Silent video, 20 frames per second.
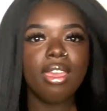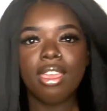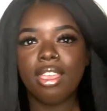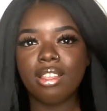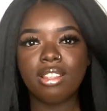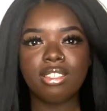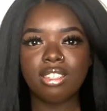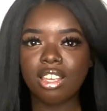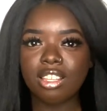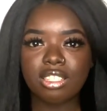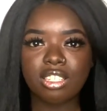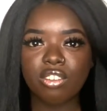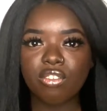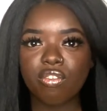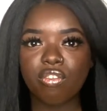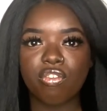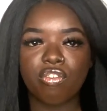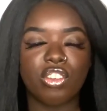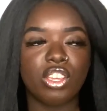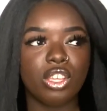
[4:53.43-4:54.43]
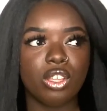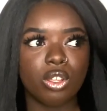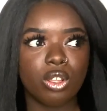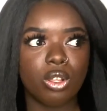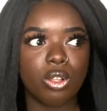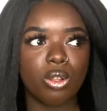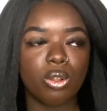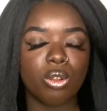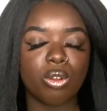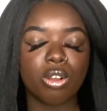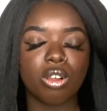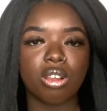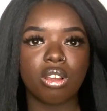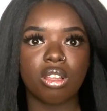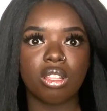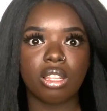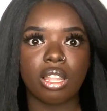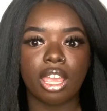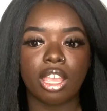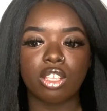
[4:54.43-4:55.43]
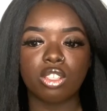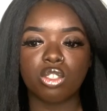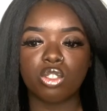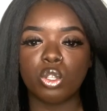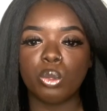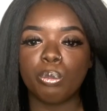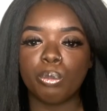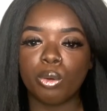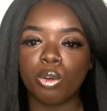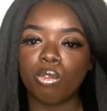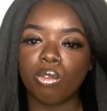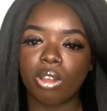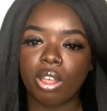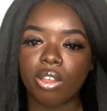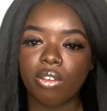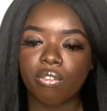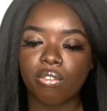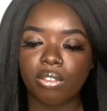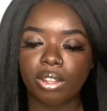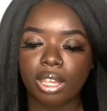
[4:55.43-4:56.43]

It doesn't feel like super rough.